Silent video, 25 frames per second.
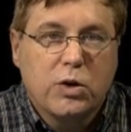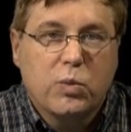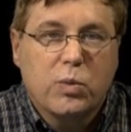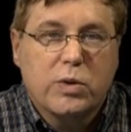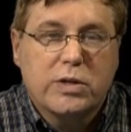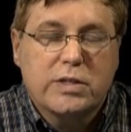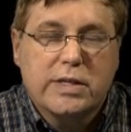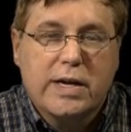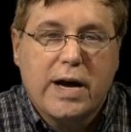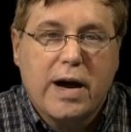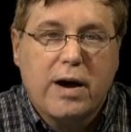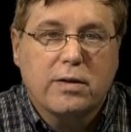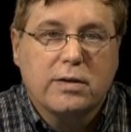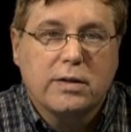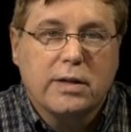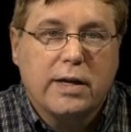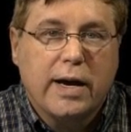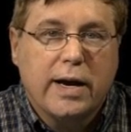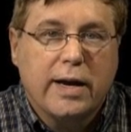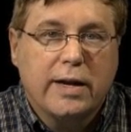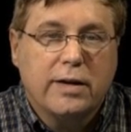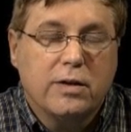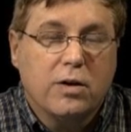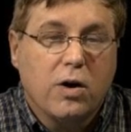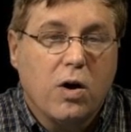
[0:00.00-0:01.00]
which
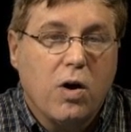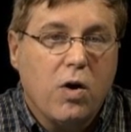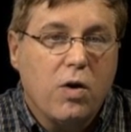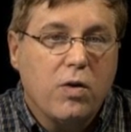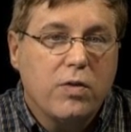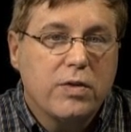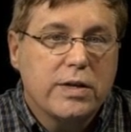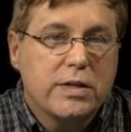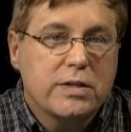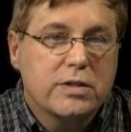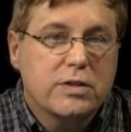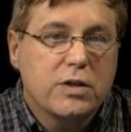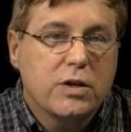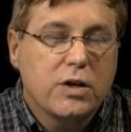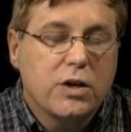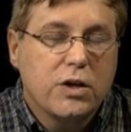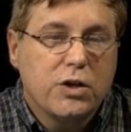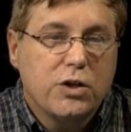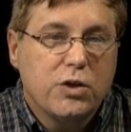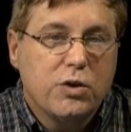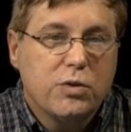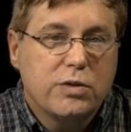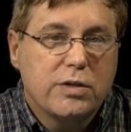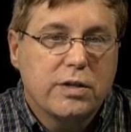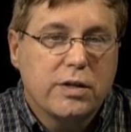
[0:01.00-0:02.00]
outlined all these
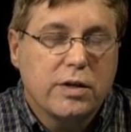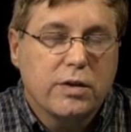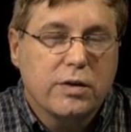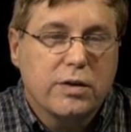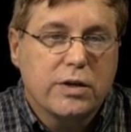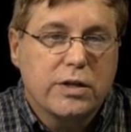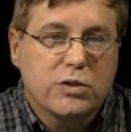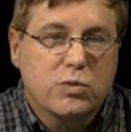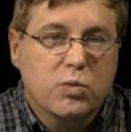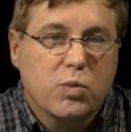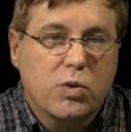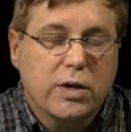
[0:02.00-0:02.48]
utilities